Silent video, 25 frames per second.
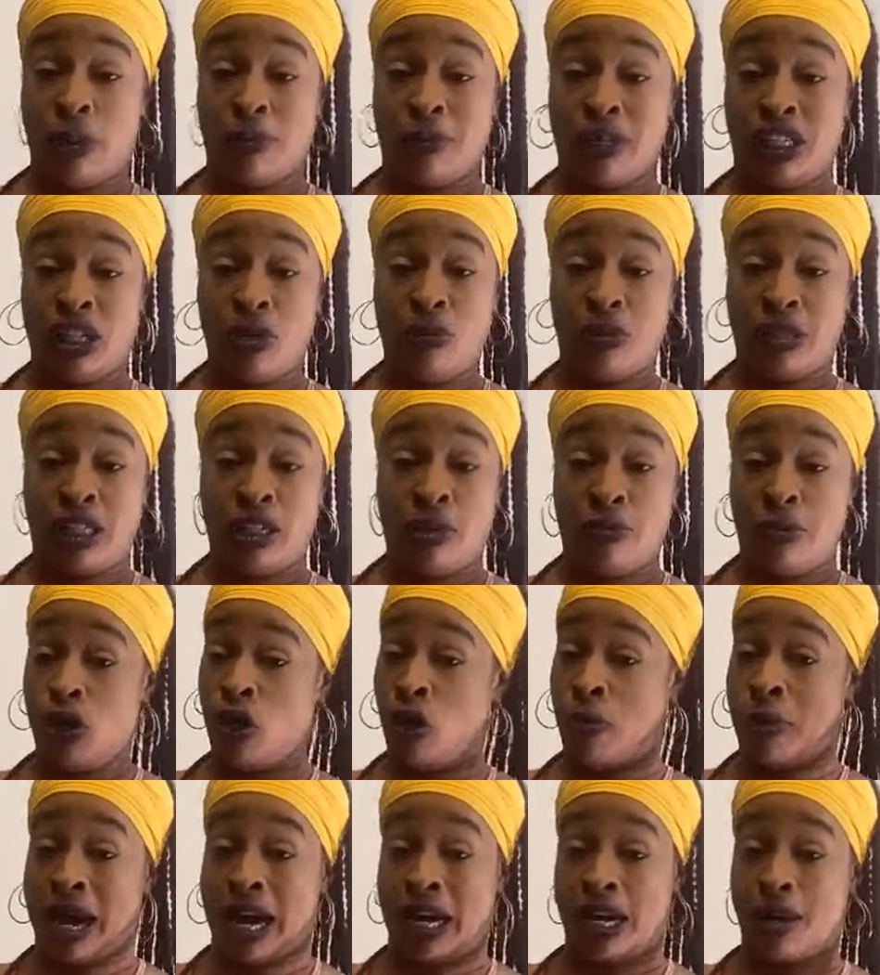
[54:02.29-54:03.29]
talking about she won't see
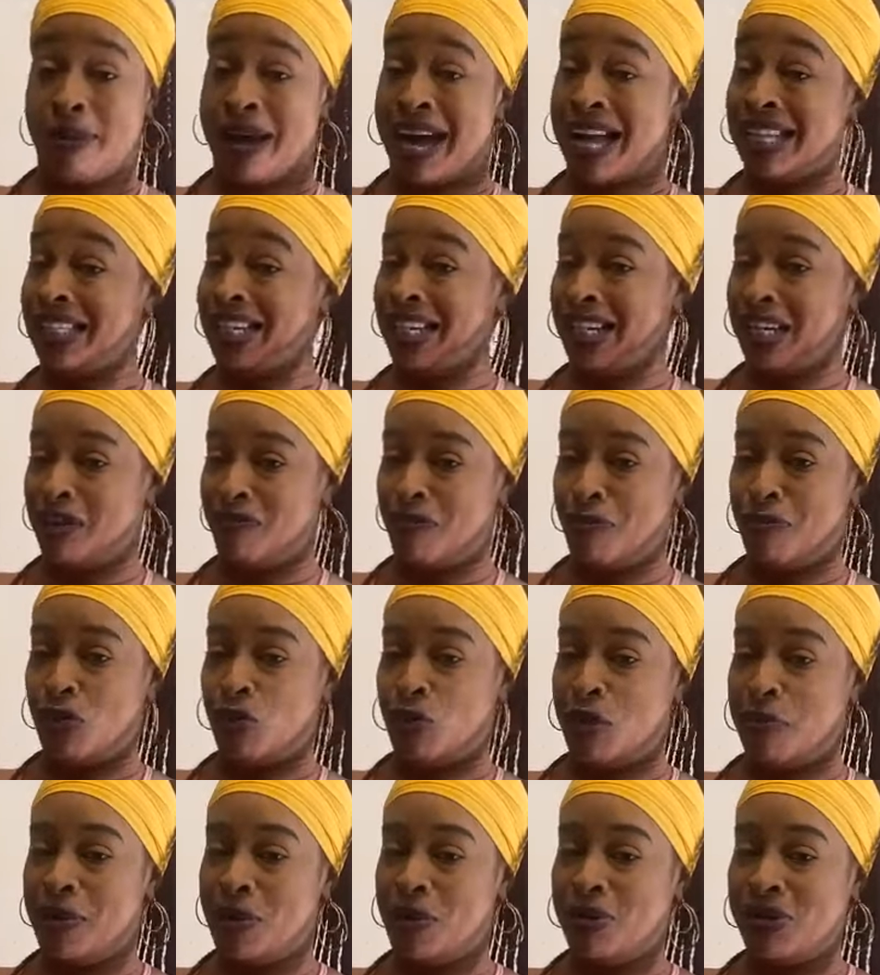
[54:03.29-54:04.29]
me go behind the bars. See the
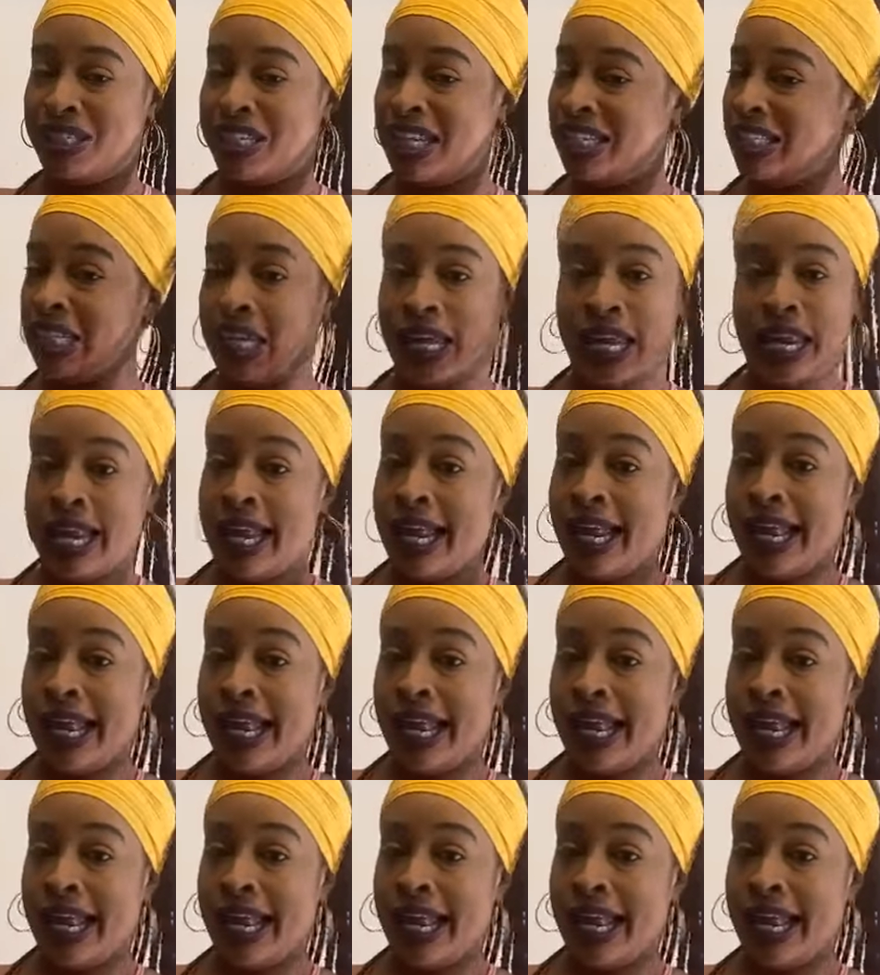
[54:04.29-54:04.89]
difference between me and you this.